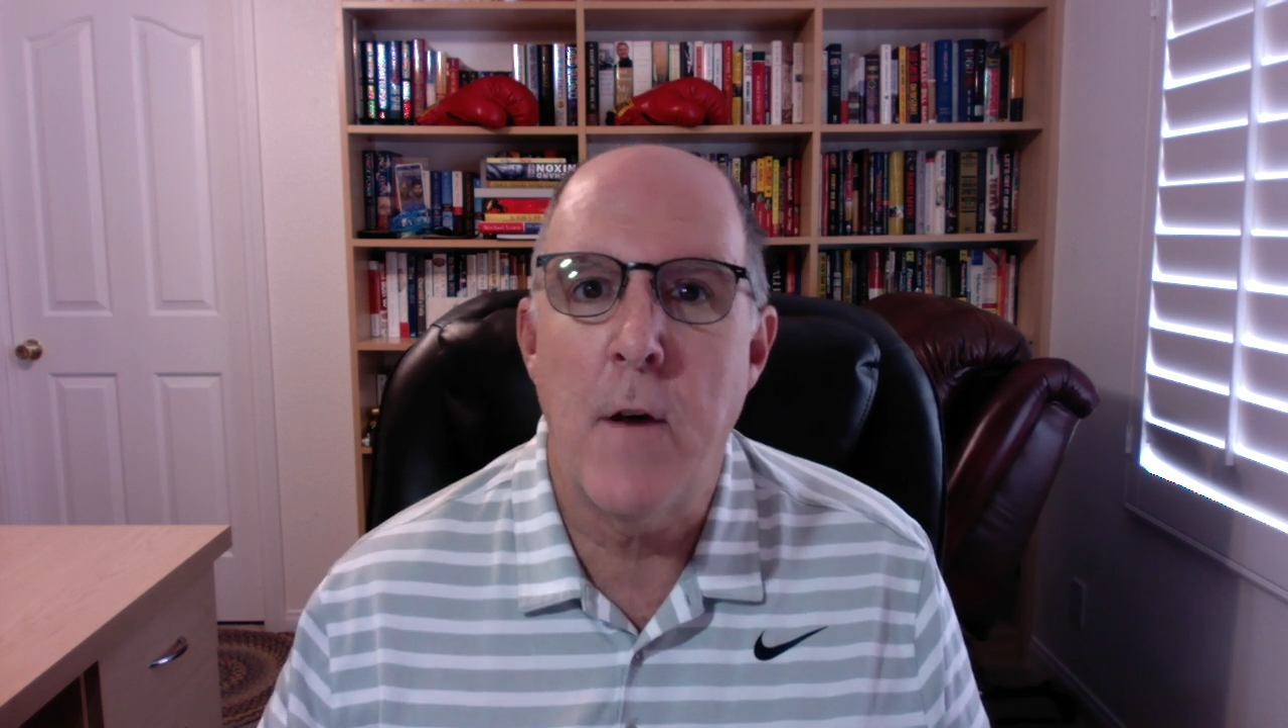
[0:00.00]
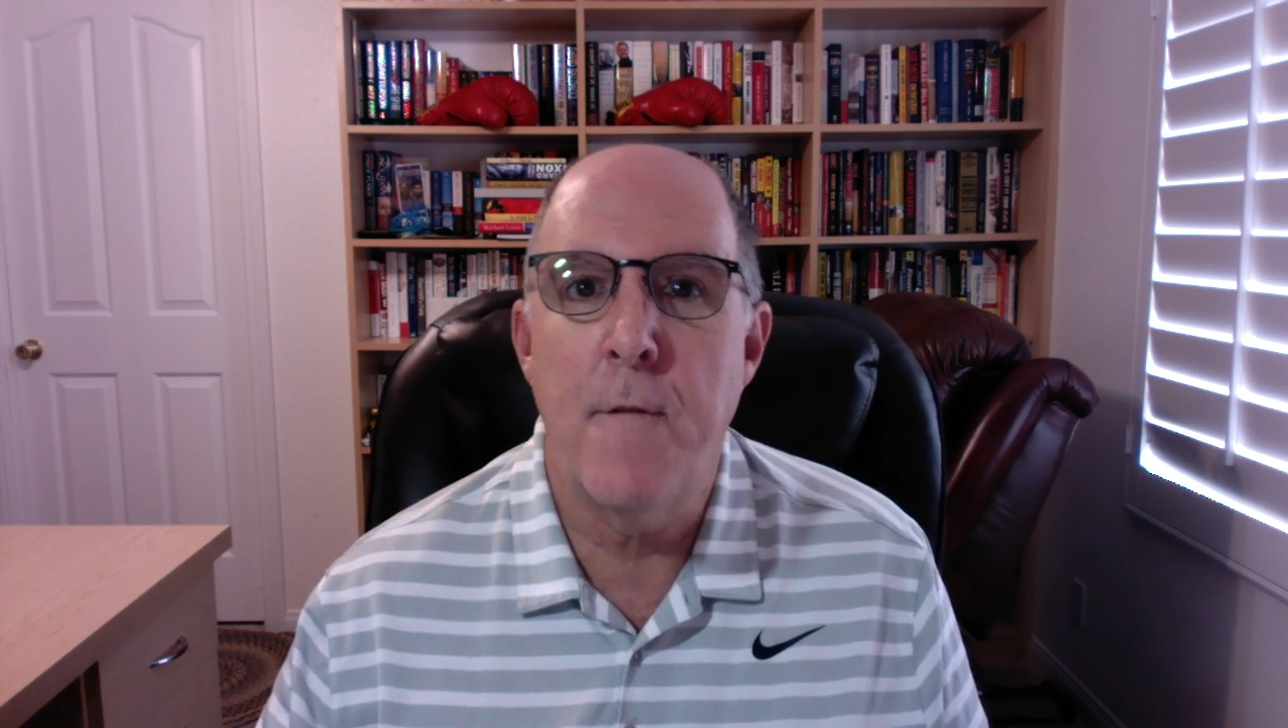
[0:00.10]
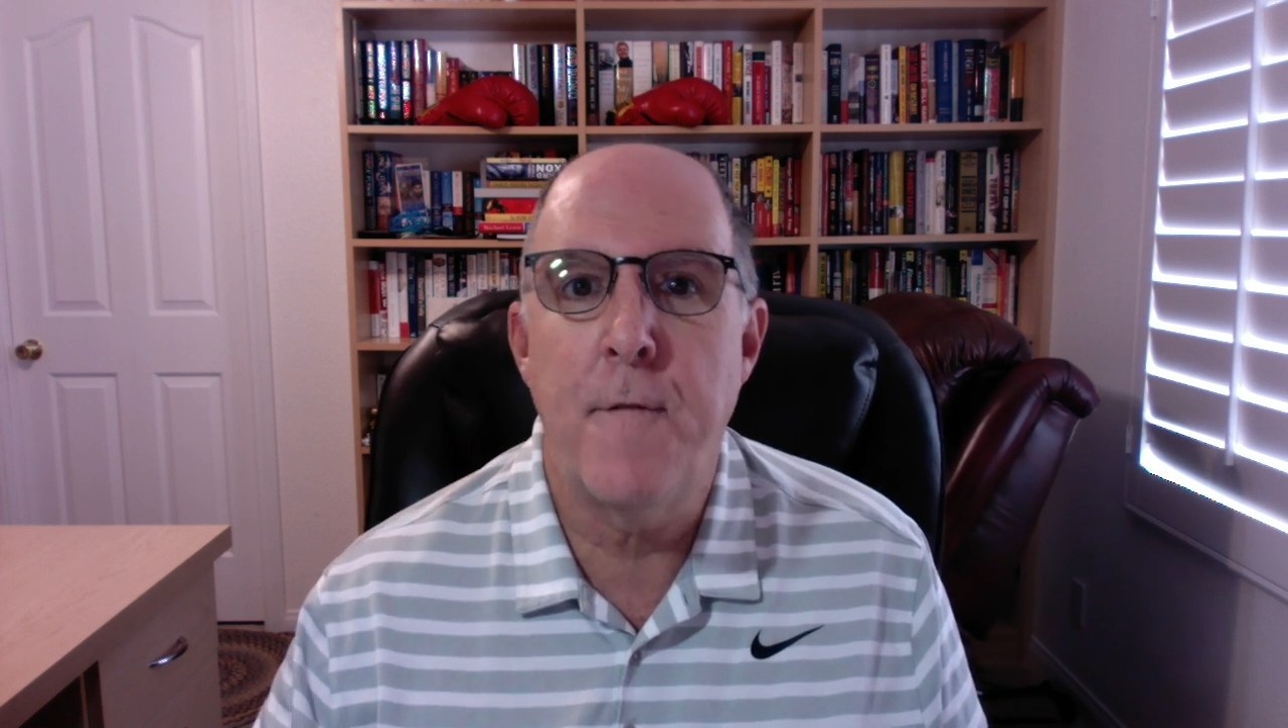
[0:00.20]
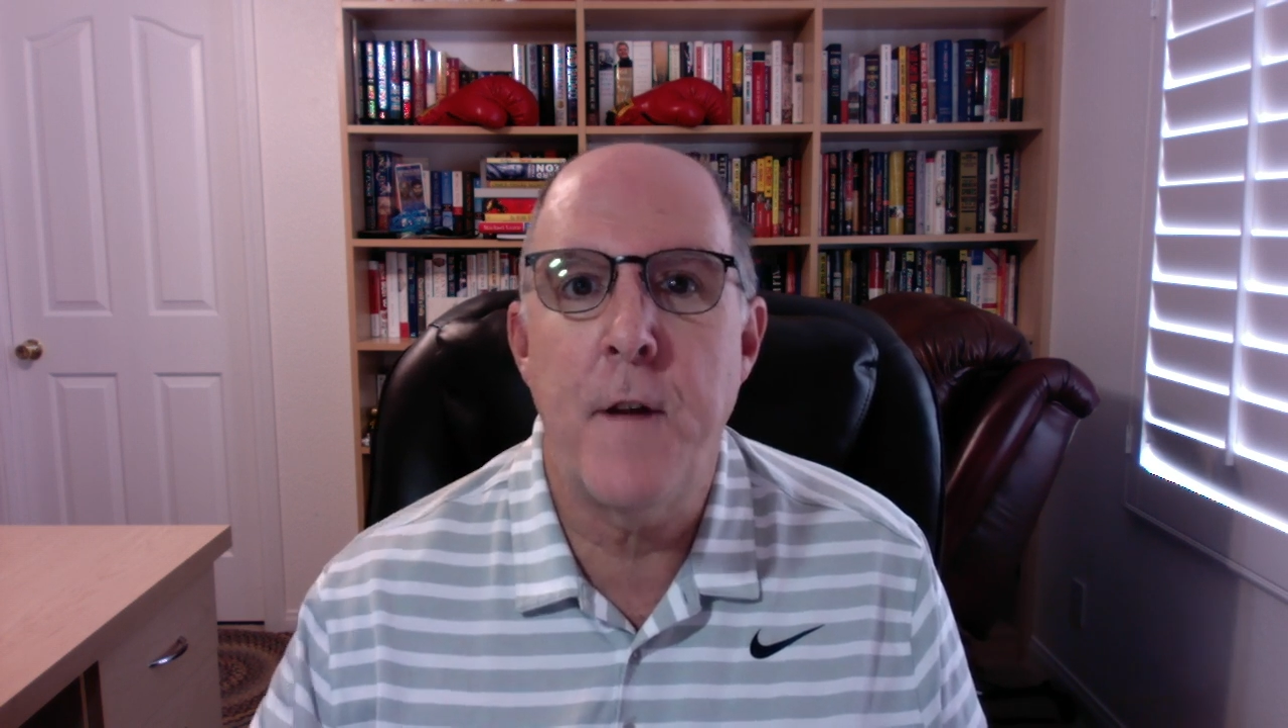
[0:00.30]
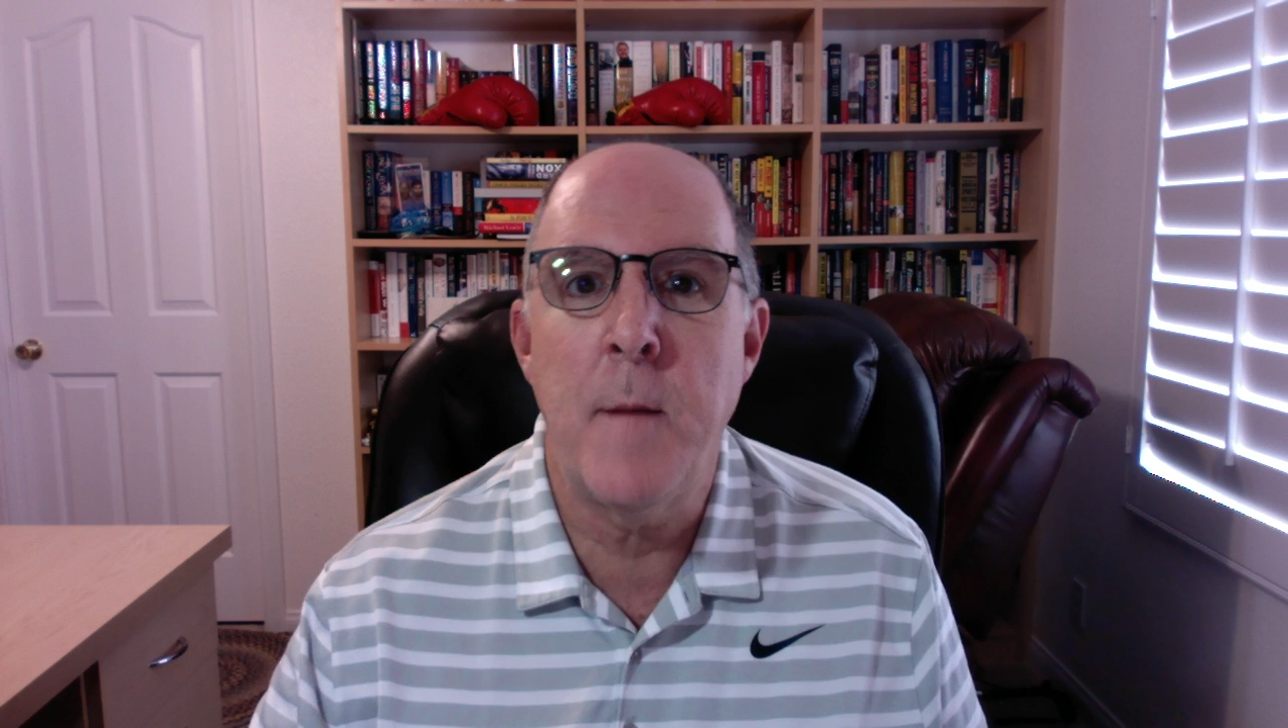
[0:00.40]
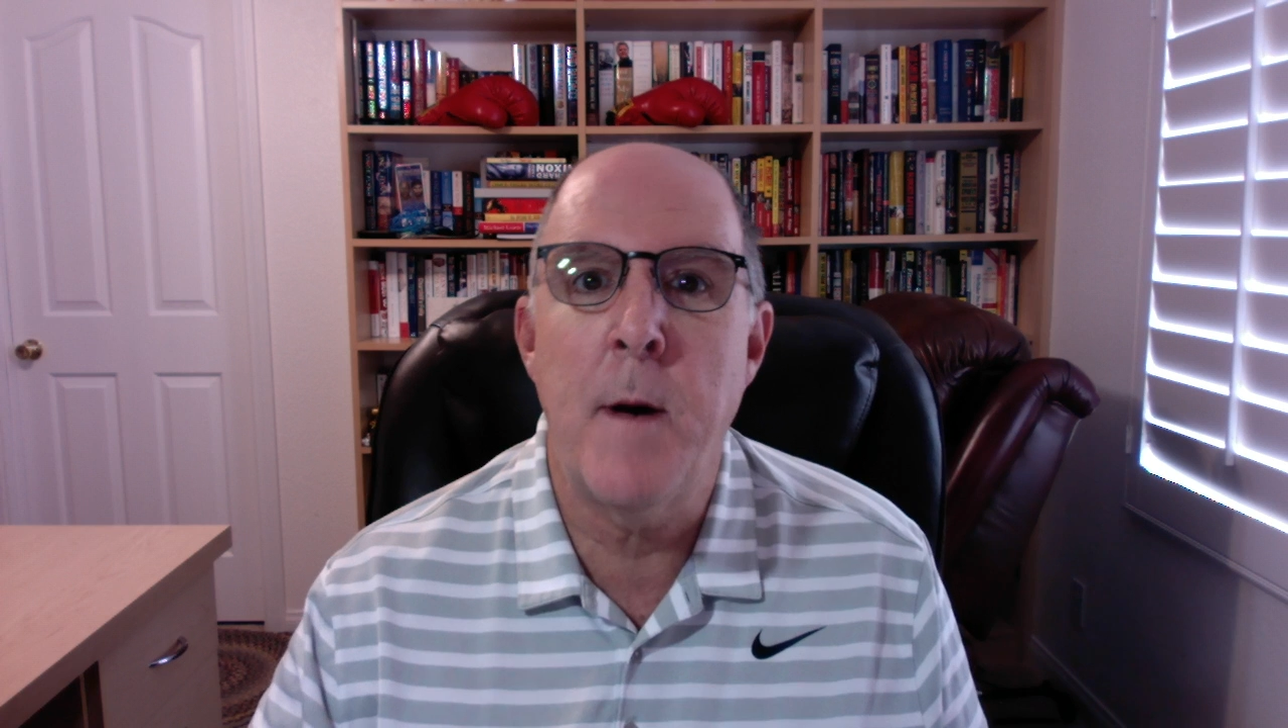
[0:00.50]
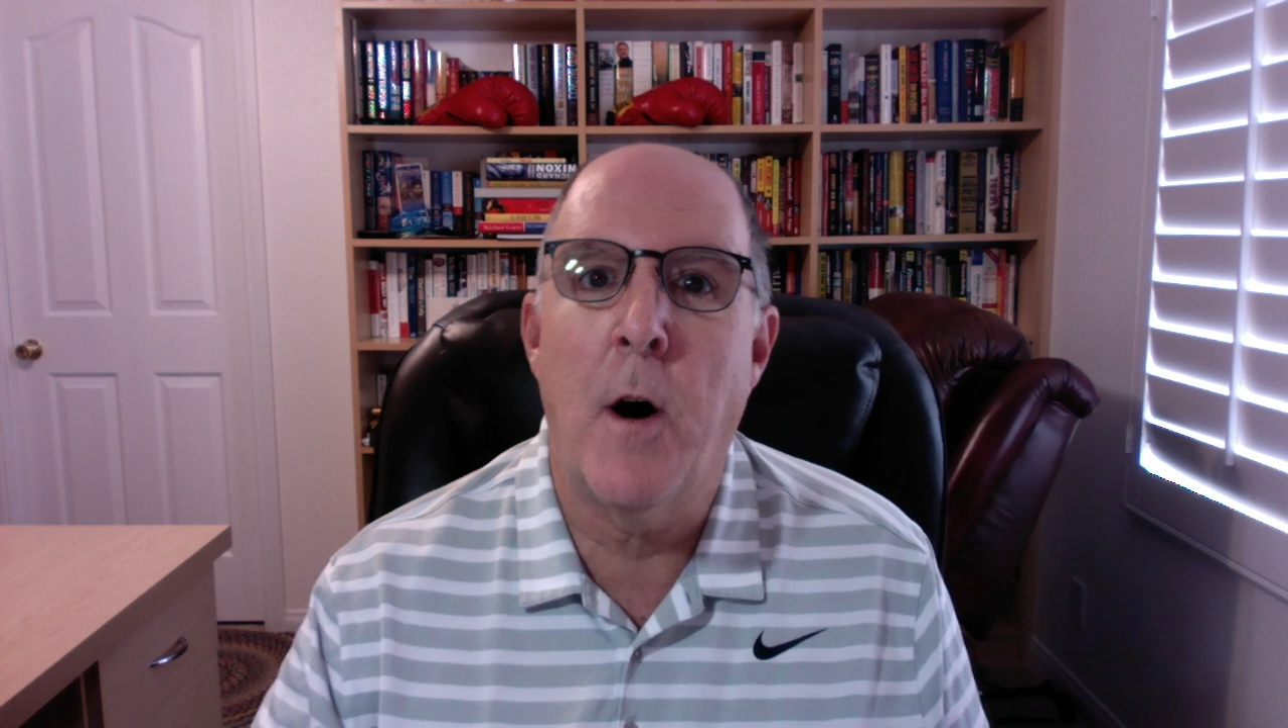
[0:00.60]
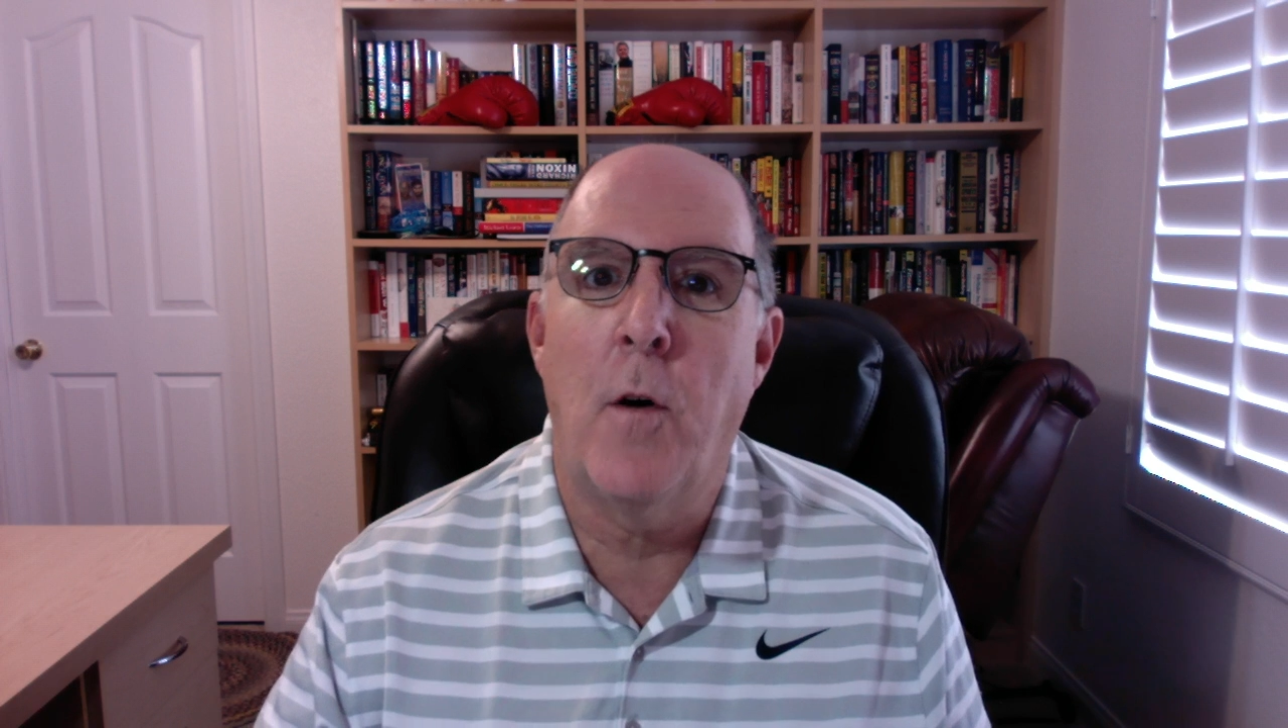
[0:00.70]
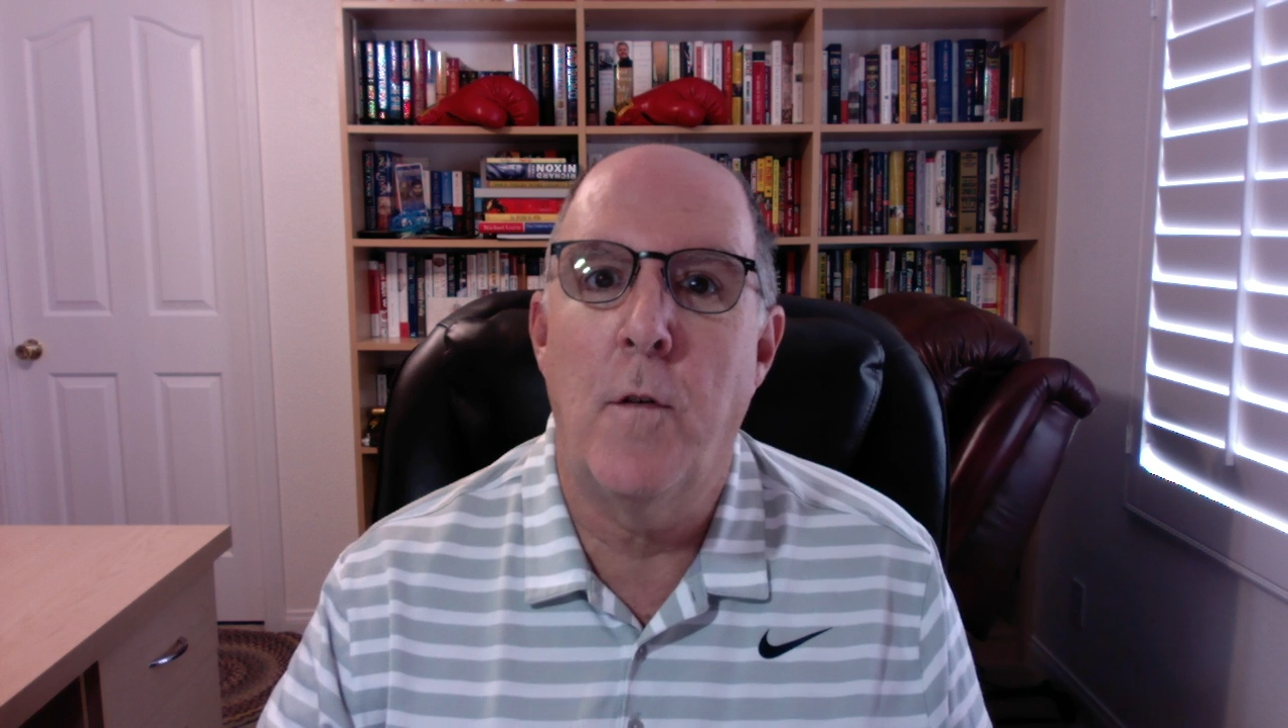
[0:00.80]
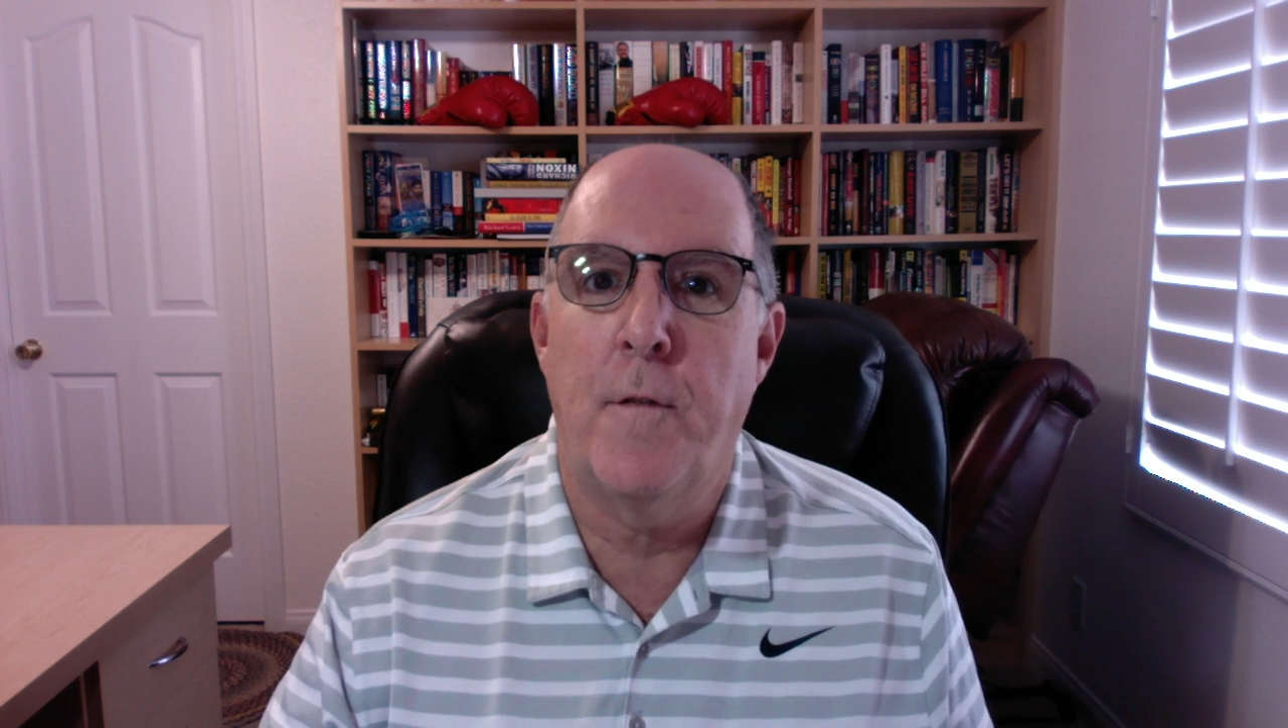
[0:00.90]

female